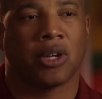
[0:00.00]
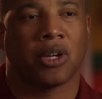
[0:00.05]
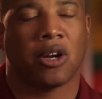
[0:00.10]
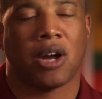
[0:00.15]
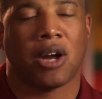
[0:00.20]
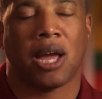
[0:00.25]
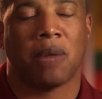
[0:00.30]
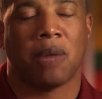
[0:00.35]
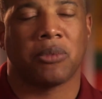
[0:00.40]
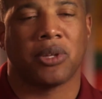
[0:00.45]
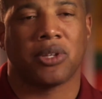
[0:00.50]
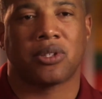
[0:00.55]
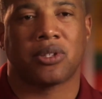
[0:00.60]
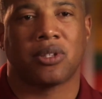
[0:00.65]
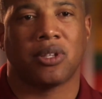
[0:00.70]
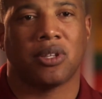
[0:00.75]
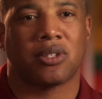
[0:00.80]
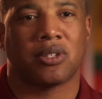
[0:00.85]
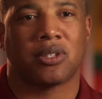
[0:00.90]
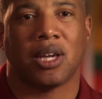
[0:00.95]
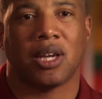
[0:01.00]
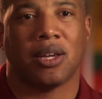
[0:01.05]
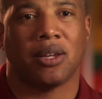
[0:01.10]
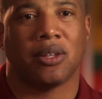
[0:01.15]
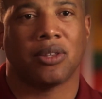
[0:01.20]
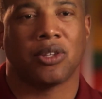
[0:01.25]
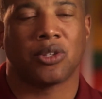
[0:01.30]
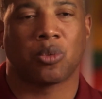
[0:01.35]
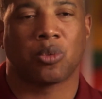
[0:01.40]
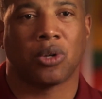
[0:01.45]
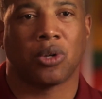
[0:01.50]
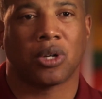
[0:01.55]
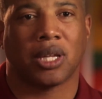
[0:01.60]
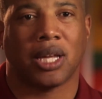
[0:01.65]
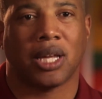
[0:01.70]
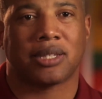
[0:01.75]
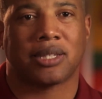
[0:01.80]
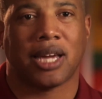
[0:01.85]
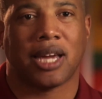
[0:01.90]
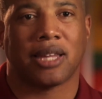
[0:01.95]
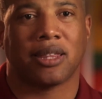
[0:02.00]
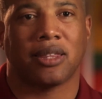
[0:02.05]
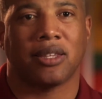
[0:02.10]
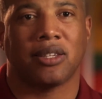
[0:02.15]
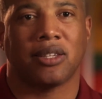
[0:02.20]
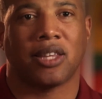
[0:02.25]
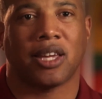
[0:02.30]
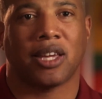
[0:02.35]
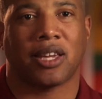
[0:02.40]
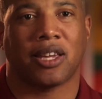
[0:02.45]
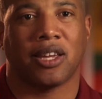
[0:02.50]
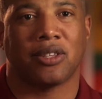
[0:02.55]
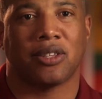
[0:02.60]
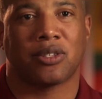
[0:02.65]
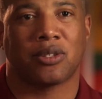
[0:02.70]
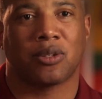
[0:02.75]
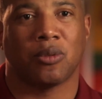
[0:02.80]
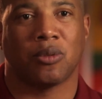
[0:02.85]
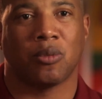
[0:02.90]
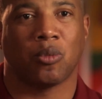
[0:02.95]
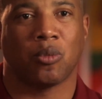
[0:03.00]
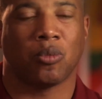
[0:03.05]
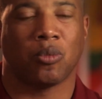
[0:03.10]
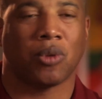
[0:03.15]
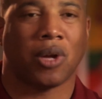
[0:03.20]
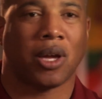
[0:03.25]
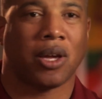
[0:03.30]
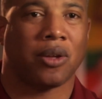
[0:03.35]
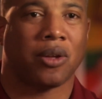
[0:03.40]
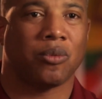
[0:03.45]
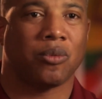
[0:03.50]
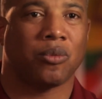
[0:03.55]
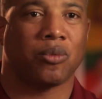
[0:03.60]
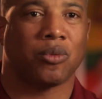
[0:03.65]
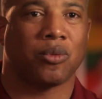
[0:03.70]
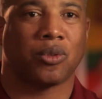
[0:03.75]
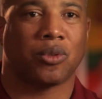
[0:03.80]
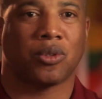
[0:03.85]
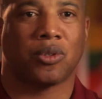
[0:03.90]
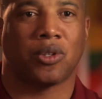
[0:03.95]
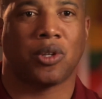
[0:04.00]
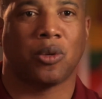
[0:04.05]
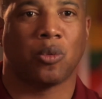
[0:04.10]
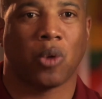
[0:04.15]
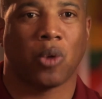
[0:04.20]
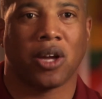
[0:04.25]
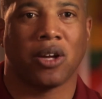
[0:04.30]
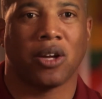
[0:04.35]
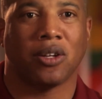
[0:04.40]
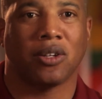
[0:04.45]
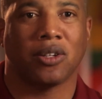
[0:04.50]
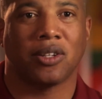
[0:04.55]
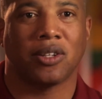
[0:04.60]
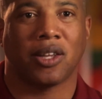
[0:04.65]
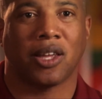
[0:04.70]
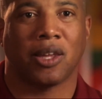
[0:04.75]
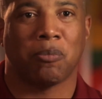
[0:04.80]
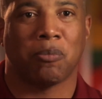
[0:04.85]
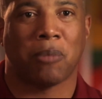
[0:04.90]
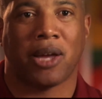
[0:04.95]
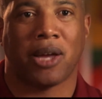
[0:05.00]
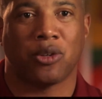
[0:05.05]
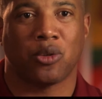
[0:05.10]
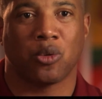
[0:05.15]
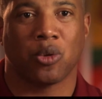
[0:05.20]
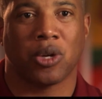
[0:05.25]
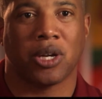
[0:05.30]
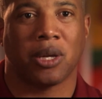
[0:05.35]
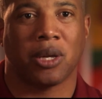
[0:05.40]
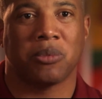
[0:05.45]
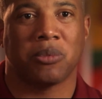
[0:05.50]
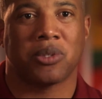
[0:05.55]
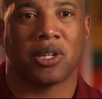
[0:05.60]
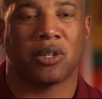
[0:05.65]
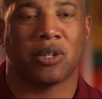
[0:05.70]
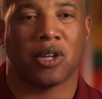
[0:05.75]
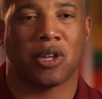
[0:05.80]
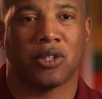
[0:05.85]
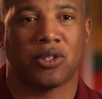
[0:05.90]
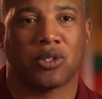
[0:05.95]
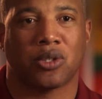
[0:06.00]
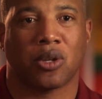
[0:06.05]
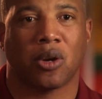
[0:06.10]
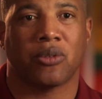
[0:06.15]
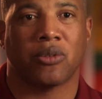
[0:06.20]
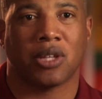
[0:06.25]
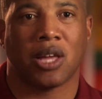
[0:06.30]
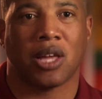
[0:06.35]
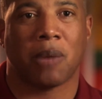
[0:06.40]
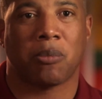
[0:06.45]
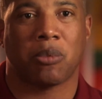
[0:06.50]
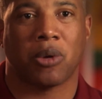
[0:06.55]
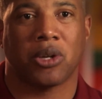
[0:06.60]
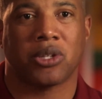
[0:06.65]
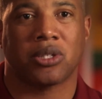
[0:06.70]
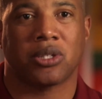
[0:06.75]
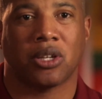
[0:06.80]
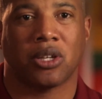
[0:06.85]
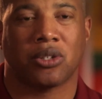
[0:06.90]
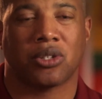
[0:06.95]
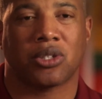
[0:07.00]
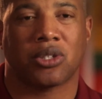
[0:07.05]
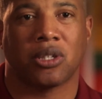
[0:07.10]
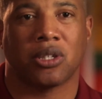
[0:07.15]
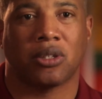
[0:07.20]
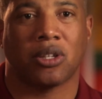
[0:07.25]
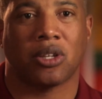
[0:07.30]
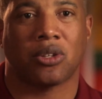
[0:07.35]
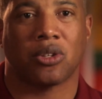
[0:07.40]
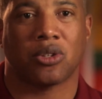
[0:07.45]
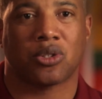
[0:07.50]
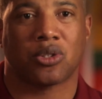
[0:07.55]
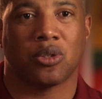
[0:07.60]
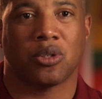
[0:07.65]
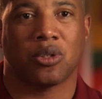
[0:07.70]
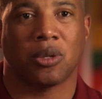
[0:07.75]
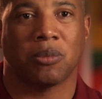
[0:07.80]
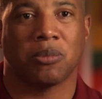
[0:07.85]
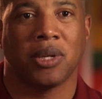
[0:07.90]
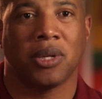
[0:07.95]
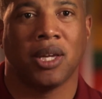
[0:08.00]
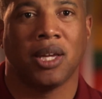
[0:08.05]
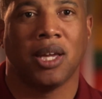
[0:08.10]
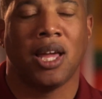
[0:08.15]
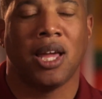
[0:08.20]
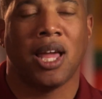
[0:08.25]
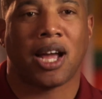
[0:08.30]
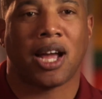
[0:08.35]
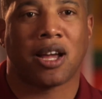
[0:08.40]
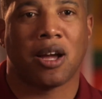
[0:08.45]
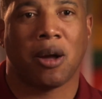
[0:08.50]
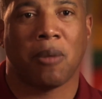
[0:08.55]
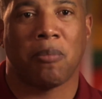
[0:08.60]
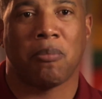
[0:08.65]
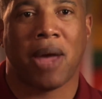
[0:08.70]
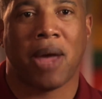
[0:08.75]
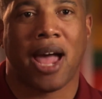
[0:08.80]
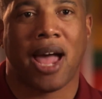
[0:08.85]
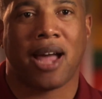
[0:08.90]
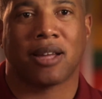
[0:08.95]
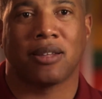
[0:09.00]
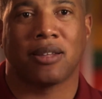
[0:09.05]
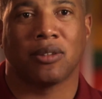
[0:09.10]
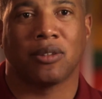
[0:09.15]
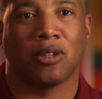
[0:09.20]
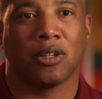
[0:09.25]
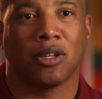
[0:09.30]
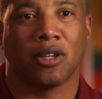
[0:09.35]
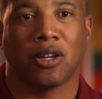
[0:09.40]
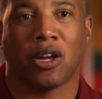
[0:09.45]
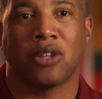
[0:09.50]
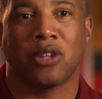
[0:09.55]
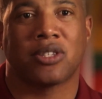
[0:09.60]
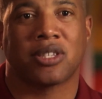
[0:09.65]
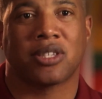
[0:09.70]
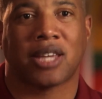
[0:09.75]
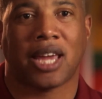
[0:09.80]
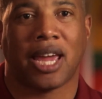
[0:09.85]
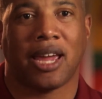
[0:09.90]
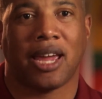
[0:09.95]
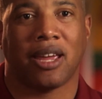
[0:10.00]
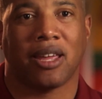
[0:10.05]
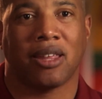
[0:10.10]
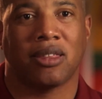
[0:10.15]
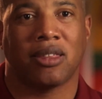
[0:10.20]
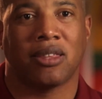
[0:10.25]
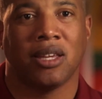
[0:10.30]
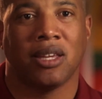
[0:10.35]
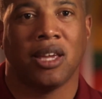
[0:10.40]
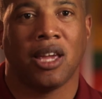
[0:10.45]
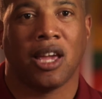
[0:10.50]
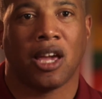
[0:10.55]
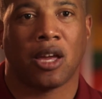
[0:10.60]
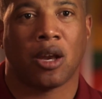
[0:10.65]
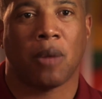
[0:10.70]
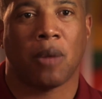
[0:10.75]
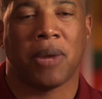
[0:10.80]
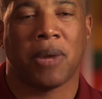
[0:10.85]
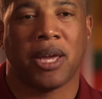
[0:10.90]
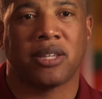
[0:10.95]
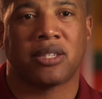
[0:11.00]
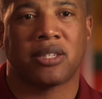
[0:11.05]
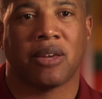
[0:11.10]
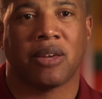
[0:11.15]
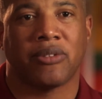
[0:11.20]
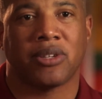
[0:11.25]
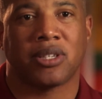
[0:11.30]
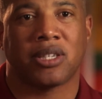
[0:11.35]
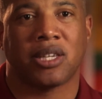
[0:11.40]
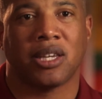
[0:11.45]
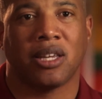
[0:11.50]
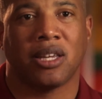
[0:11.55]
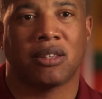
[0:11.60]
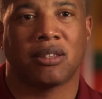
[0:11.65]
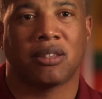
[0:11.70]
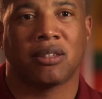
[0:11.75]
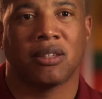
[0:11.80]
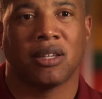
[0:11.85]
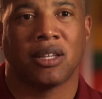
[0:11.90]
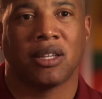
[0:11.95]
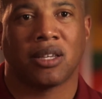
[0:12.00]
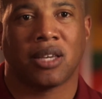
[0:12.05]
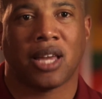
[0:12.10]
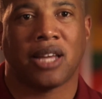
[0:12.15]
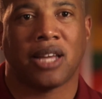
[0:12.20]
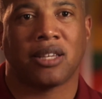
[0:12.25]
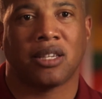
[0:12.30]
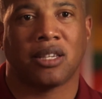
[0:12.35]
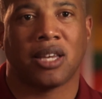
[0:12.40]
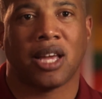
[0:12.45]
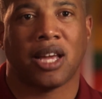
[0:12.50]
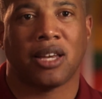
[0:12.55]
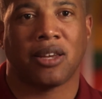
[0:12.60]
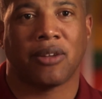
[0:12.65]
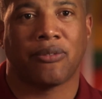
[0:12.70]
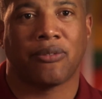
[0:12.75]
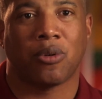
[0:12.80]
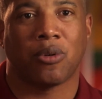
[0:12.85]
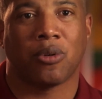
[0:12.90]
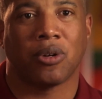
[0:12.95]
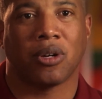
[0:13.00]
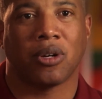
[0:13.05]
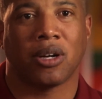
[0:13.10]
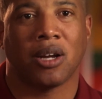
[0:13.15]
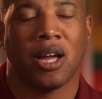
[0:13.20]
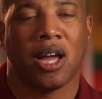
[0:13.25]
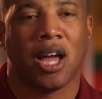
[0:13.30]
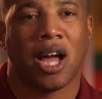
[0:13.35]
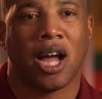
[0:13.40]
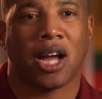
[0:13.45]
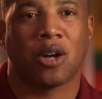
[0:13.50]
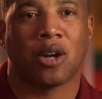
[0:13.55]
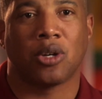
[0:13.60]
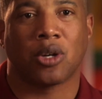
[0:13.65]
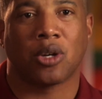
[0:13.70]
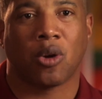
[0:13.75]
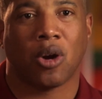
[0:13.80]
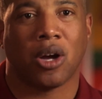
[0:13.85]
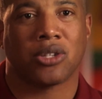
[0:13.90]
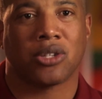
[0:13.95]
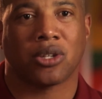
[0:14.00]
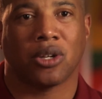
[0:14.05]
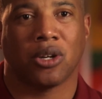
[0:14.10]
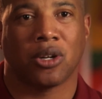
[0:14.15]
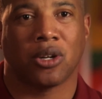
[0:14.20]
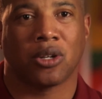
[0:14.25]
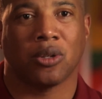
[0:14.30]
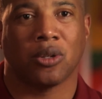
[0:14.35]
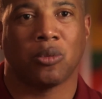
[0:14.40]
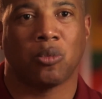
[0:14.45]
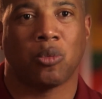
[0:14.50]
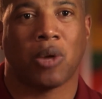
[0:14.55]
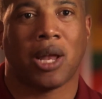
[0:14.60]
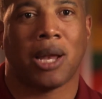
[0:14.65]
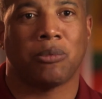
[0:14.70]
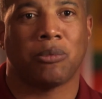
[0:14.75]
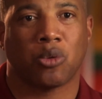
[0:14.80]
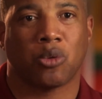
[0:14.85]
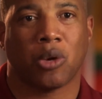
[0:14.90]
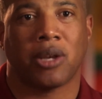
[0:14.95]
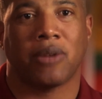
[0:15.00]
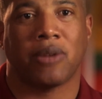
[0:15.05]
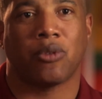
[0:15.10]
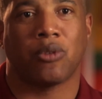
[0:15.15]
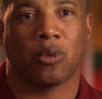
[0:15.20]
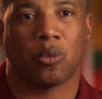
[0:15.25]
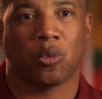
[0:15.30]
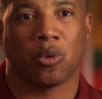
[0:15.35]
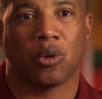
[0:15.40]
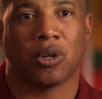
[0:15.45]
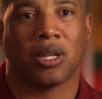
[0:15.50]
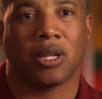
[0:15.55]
here I am, this, this, uh, this world-class athlete that gets um, derailed in my dreams and, and, serves in the Operation Desert Shield Desert Storm. I come back literally unscathed, and on May 17th, 1994, I go across a hurdle while I'm training for the World